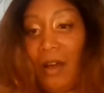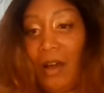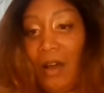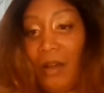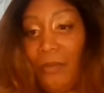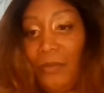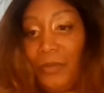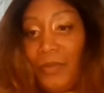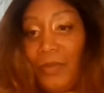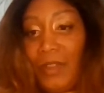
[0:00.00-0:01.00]
um,
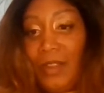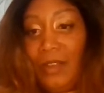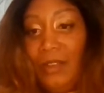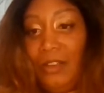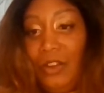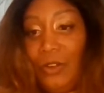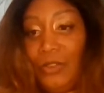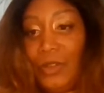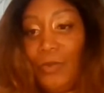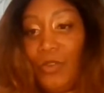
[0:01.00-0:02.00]
you know,
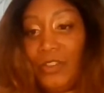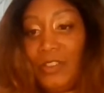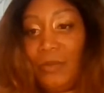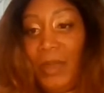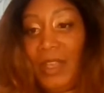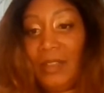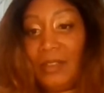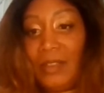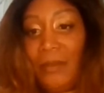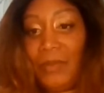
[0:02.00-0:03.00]
some more
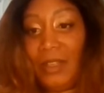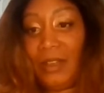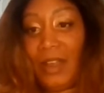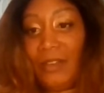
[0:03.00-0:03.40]
space, something.